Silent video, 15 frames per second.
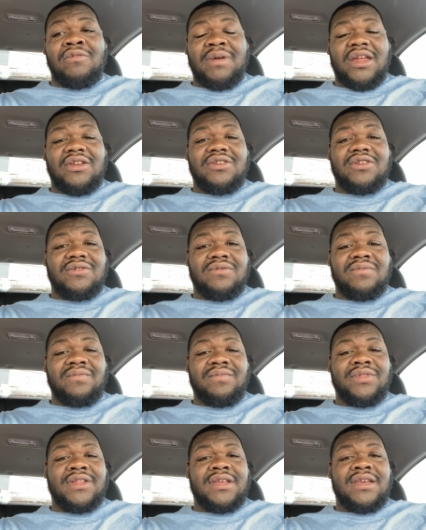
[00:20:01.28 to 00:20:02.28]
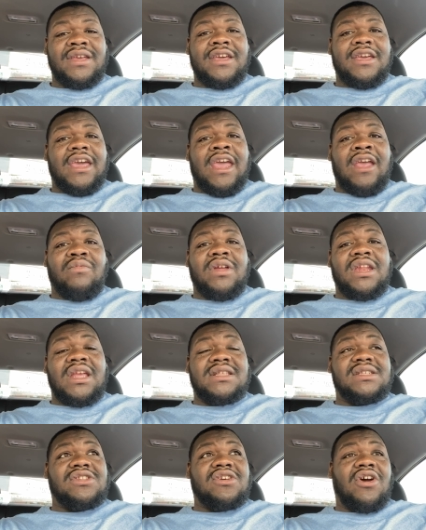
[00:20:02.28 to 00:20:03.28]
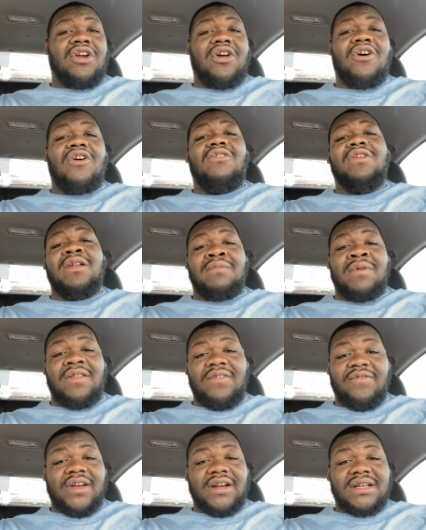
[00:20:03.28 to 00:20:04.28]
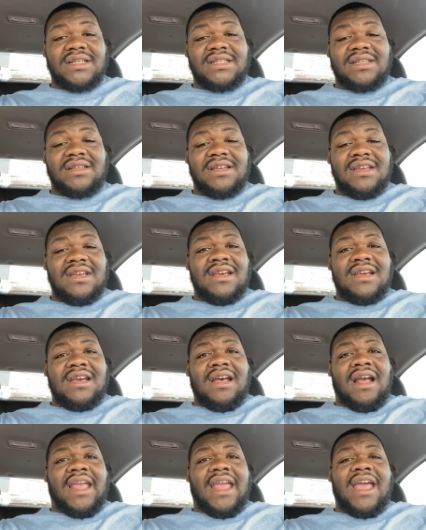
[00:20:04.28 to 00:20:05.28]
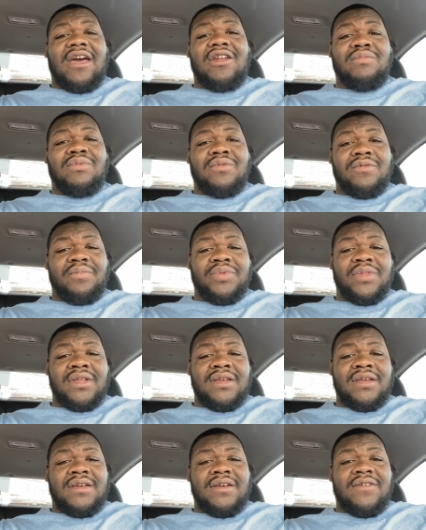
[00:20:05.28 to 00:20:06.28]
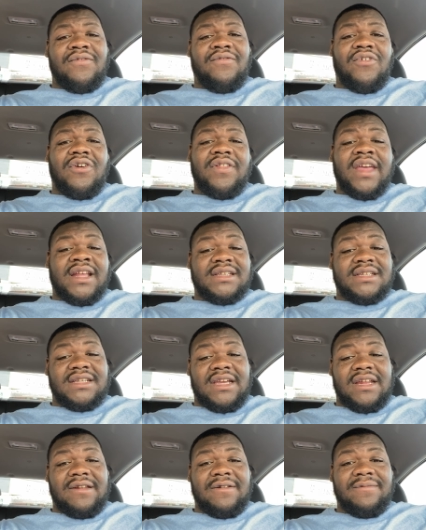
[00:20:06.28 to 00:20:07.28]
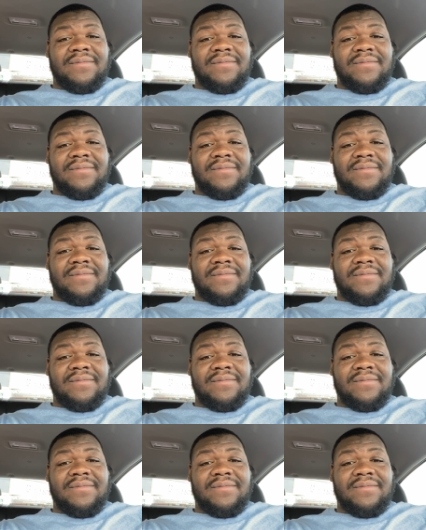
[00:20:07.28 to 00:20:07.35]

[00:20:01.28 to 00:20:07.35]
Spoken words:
been due, And we need to start holding motherfuckers accountable for that shit.